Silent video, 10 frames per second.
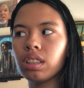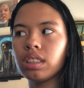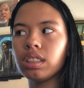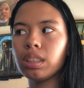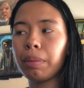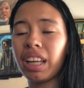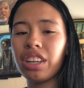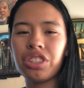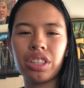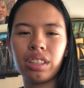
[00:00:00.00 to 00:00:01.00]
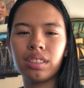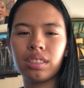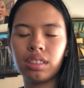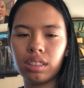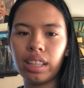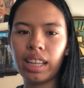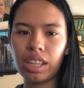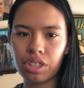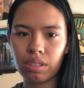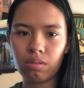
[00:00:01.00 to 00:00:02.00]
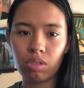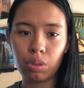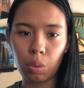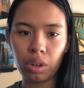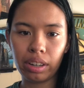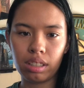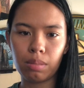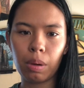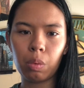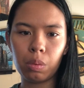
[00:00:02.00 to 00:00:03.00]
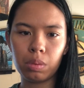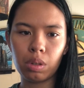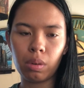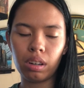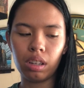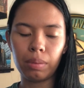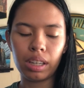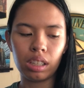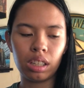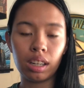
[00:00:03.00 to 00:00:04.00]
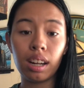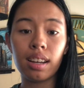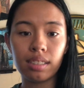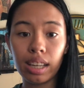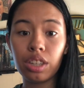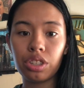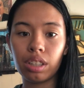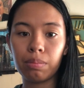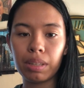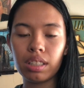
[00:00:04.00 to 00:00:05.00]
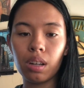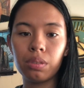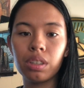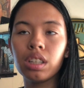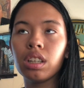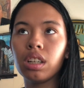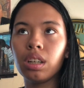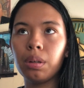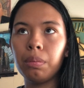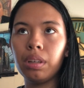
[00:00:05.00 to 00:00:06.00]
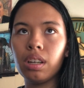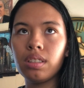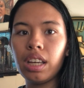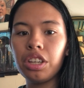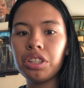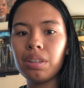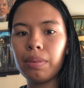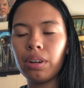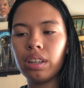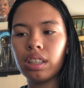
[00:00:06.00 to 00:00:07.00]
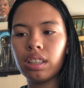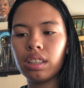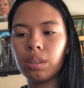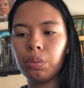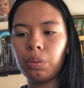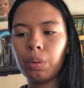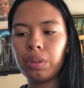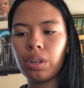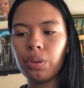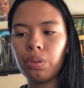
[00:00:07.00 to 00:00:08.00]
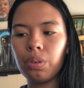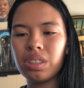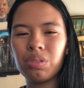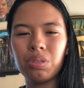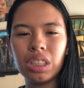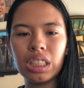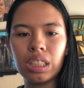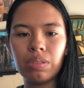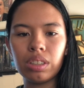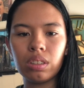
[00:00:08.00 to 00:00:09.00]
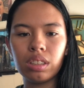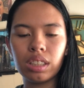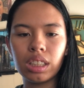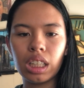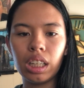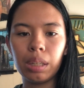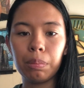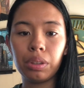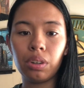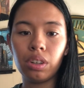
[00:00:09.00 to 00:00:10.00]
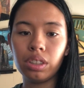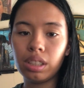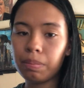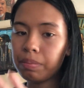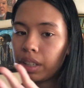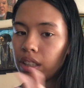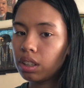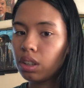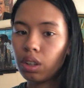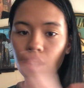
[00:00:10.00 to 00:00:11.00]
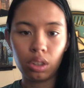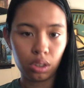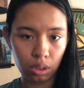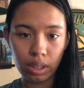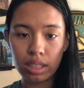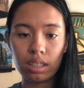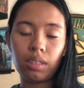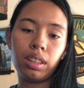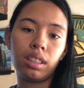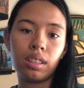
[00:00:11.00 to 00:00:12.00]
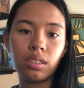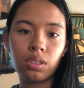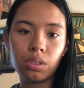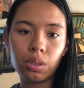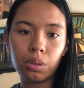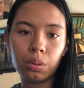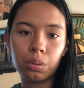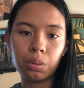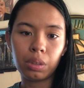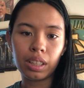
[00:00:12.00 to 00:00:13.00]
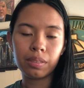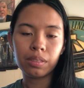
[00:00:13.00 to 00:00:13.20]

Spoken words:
some Asian stories about what was going on back in, as Asian myself, because Asian America, what we go through is really difficult at the time. But there are some like crazy stuff like that. So yeah,